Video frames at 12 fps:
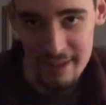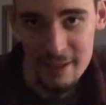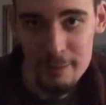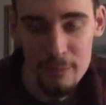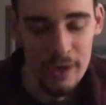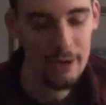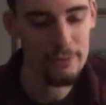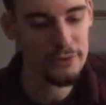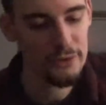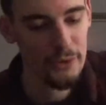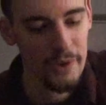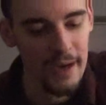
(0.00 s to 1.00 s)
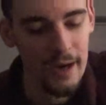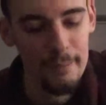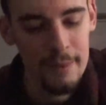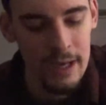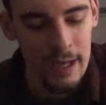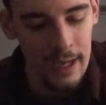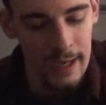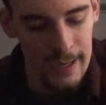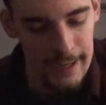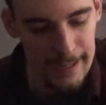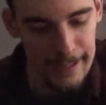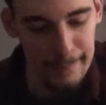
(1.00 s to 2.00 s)
them when I was growing up.
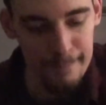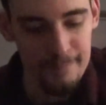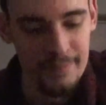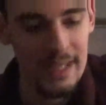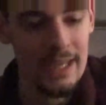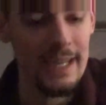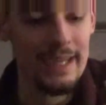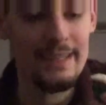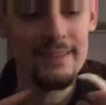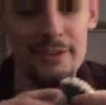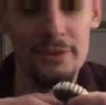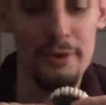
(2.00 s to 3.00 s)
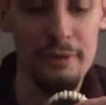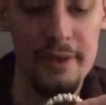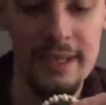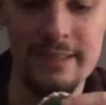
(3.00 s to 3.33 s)
I got this little thing.